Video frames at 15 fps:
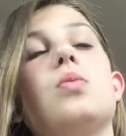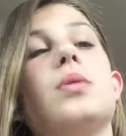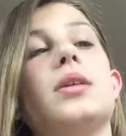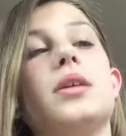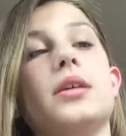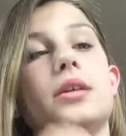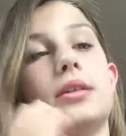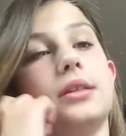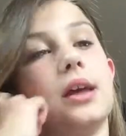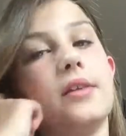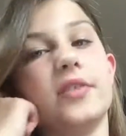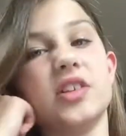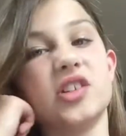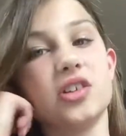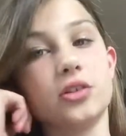we love
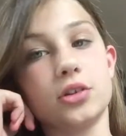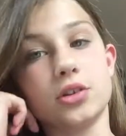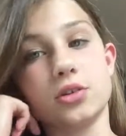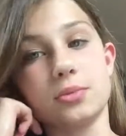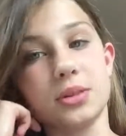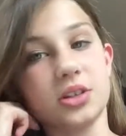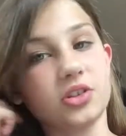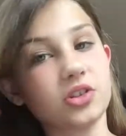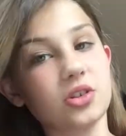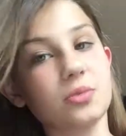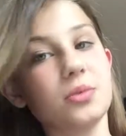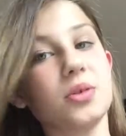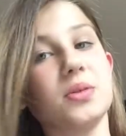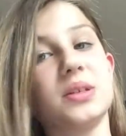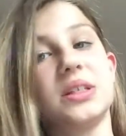each other so much that
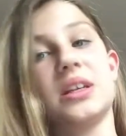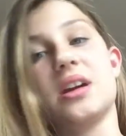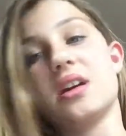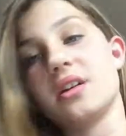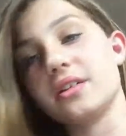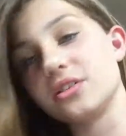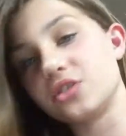we always like hug